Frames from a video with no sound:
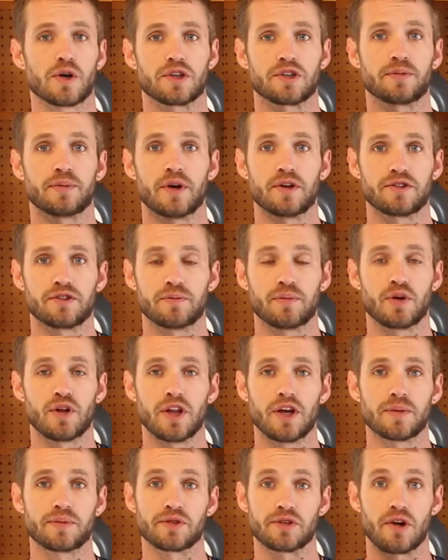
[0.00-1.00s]
explosive
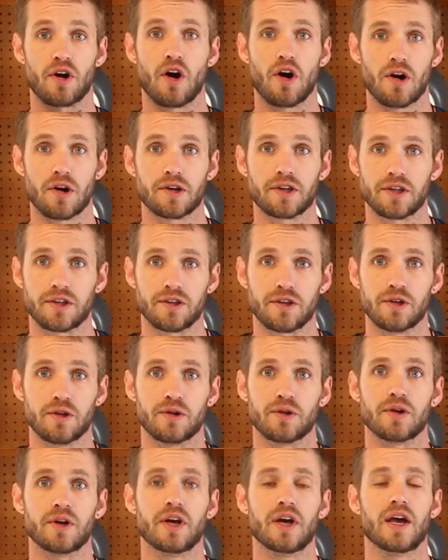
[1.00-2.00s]
pull-ups are hard to
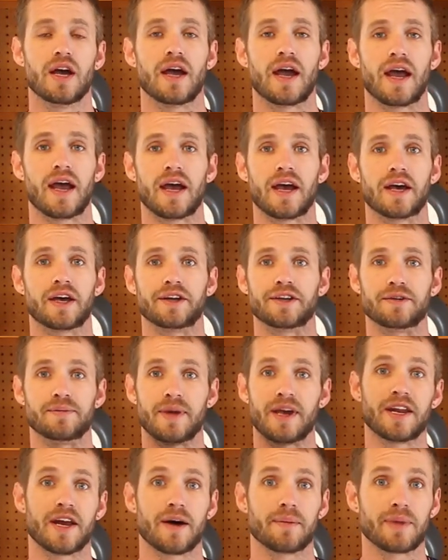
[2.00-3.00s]
do. And you
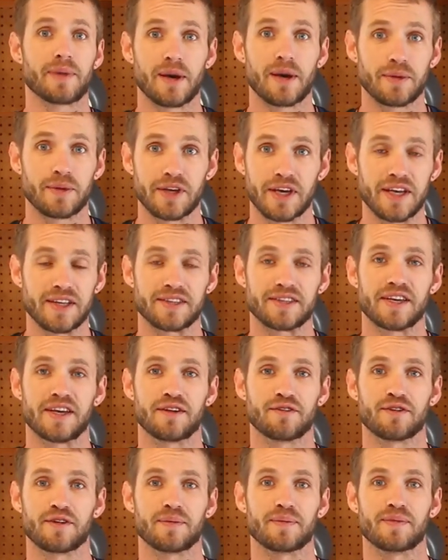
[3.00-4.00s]
may not be able to get 10
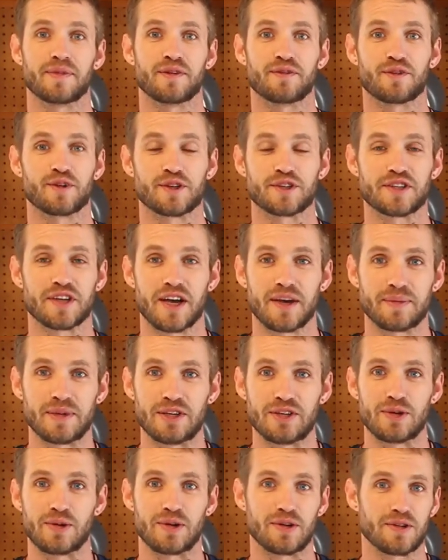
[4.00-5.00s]
of them the first time you
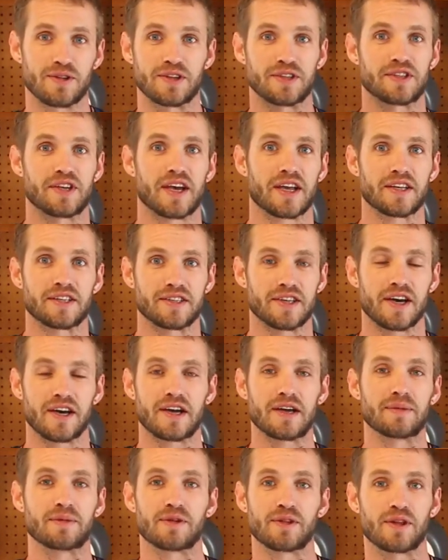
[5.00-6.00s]
do it or the second
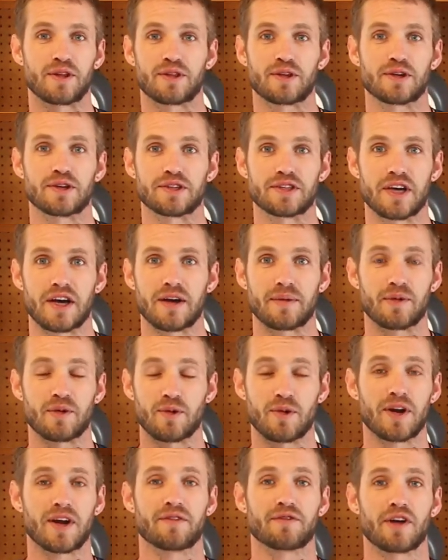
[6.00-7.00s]
time or the third time or
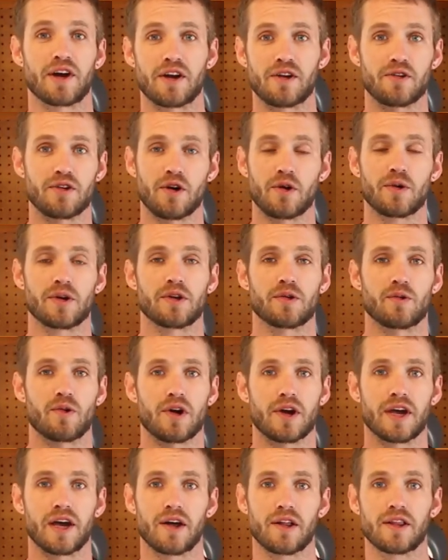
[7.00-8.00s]
whatever. I don't know what your
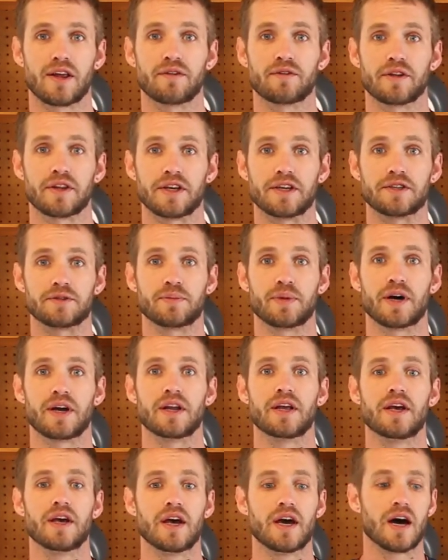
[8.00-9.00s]
workout level is,
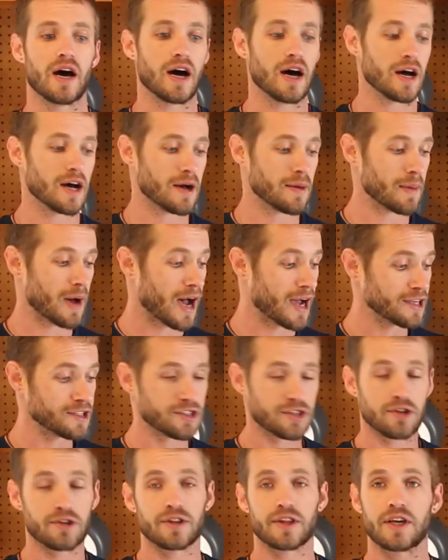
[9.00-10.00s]
but um, I
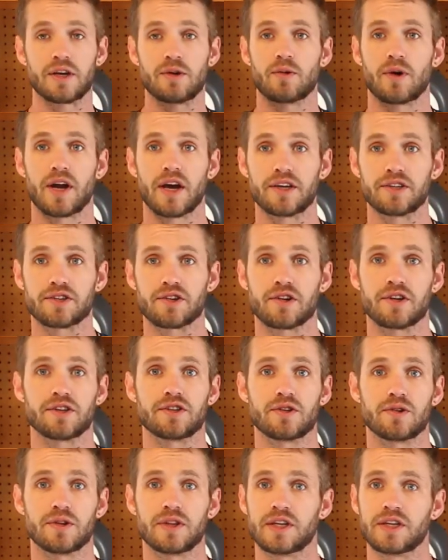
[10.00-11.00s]
certainly, when I started
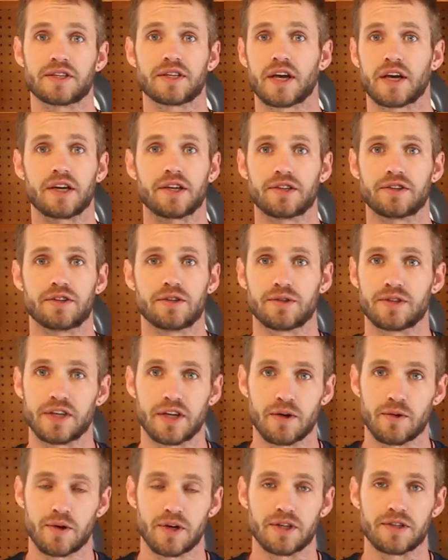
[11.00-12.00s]
doing these, I couldn't do 10
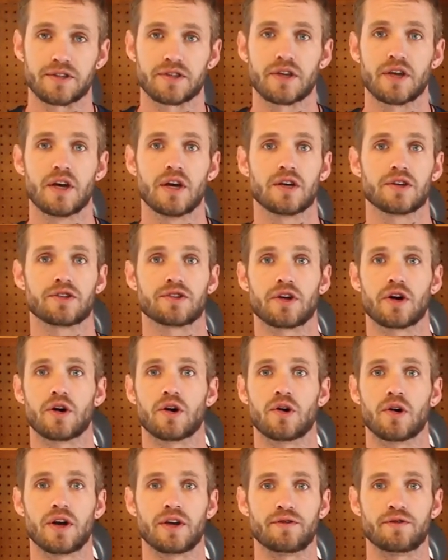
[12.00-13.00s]
at once.
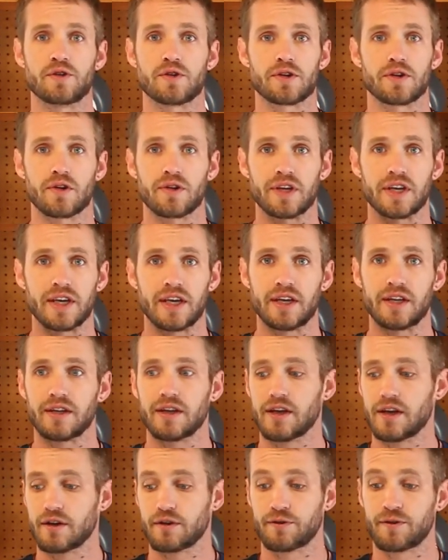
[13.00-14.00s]
So if you can only
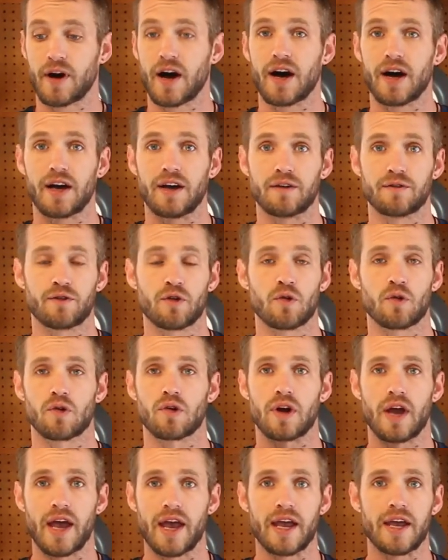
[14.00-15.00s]
get five
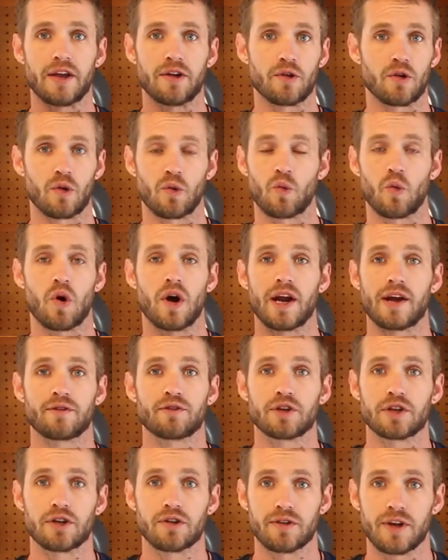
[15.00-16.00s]
or eight or
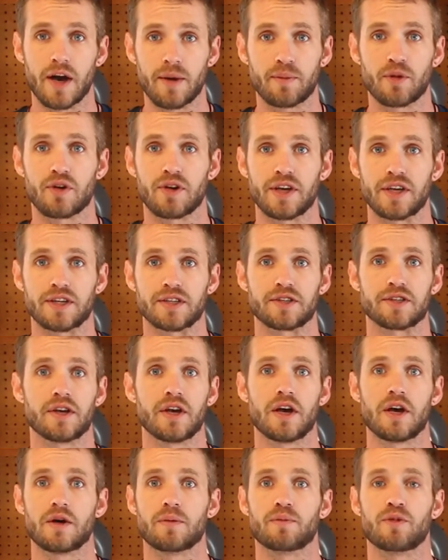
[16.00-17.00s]
whatever your number is,
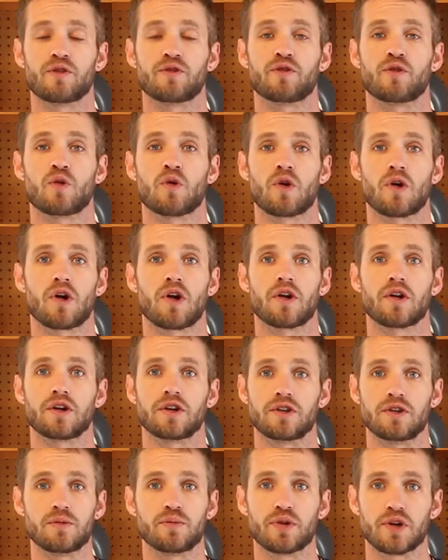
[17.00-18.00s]
before
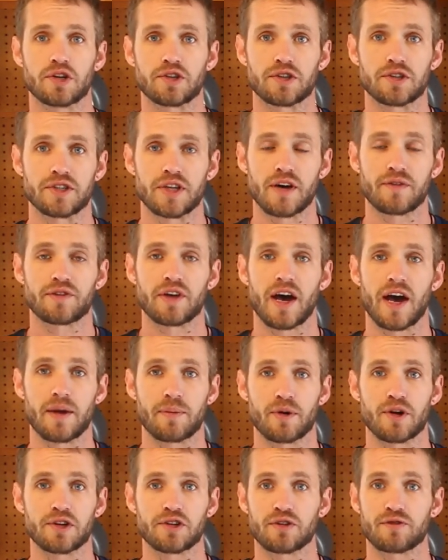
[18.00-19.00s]
you push yourself to
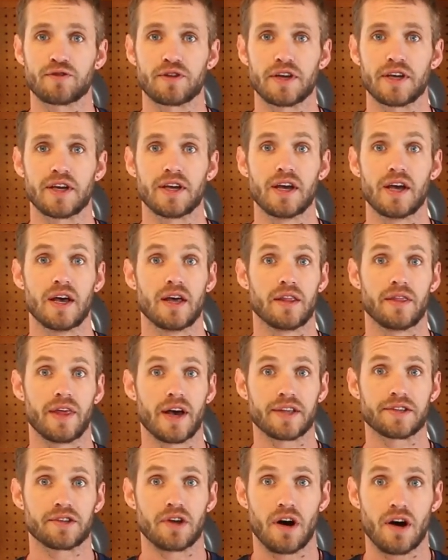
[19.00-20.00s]
hypertrophy,
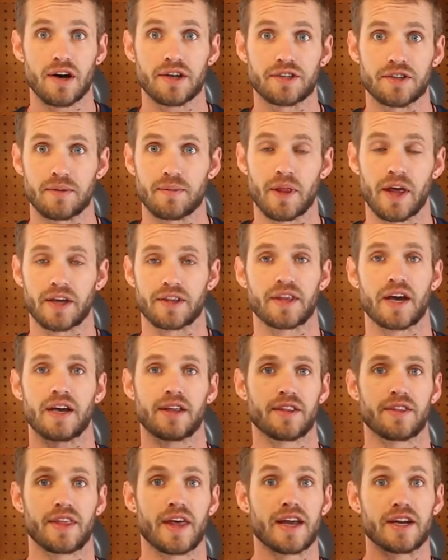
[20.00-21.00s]
that's awesome. Like
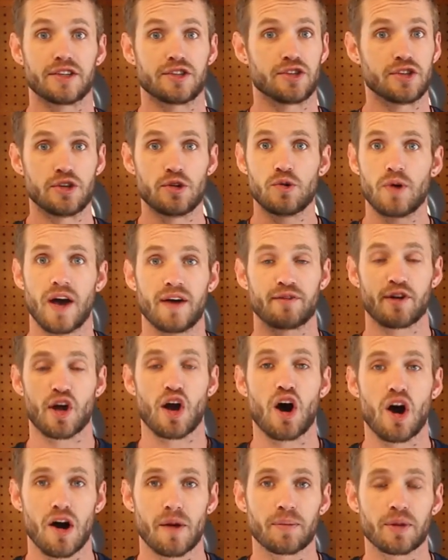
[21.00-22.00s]
that, that is you have
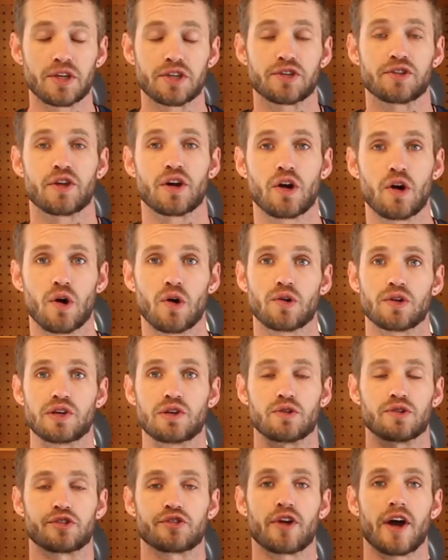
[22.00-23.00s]
accomplished the goal. You
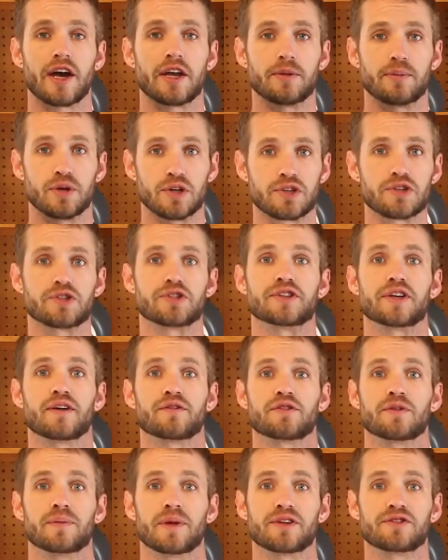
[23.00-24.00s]
were trying to push
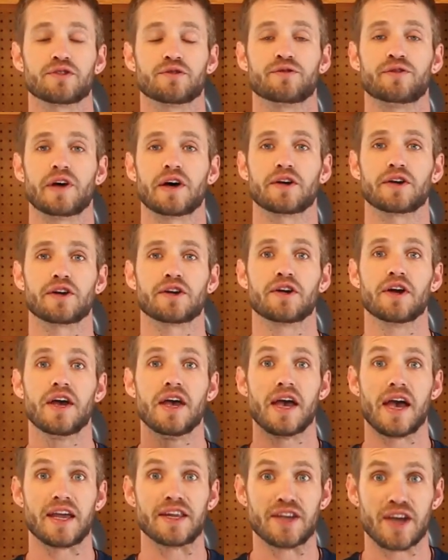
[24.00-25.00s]
yourself to muscle failure
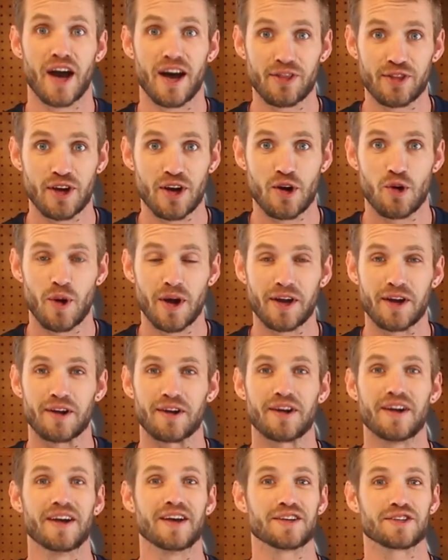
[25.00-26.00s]
and you got there
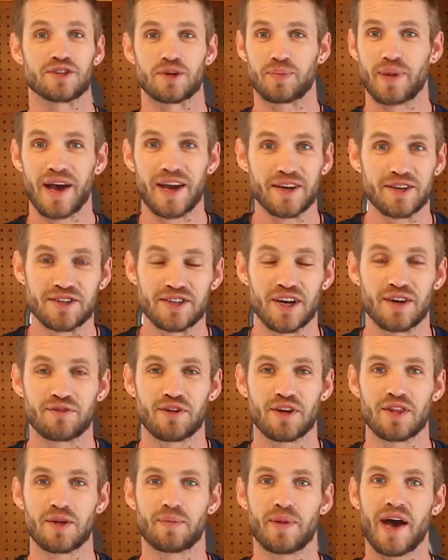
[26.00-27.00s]
quicker. So pat yourself
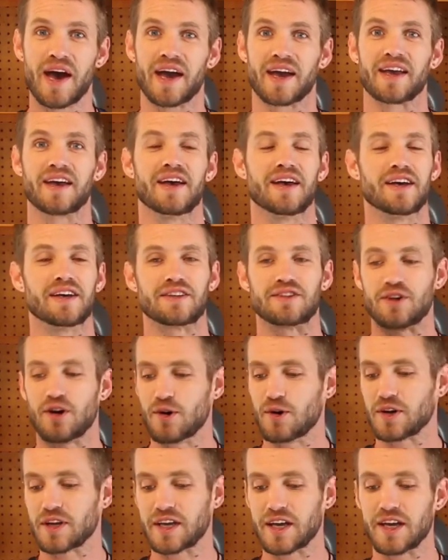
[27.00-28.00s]
on the back.
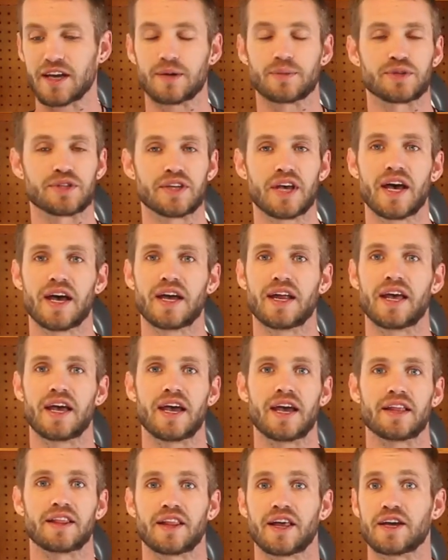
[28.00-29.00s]
Don't get upset
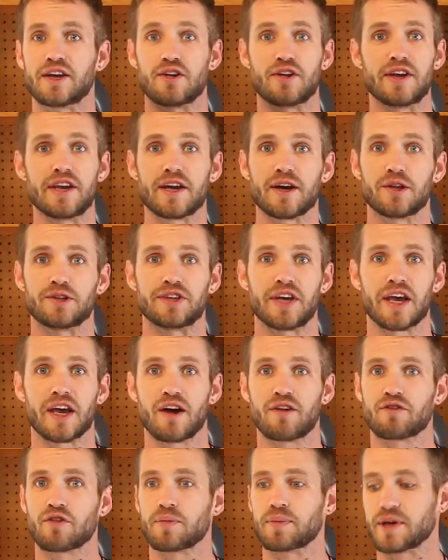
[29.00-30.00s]
and let your ego take
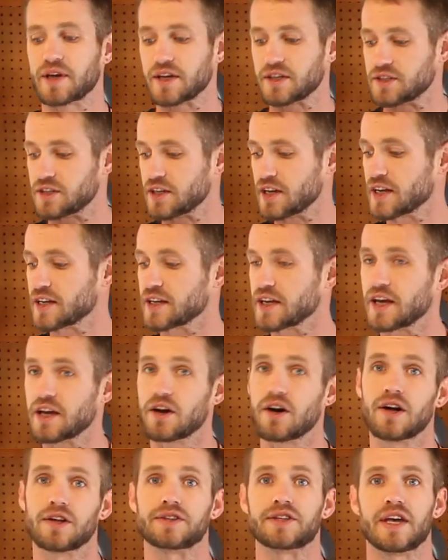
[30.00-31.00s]
over because you didn't get
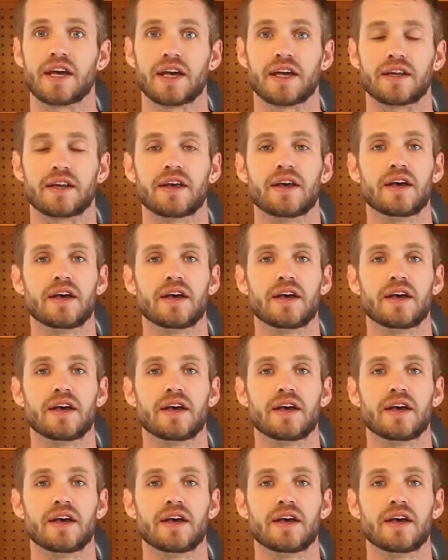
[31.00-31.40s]
all 10.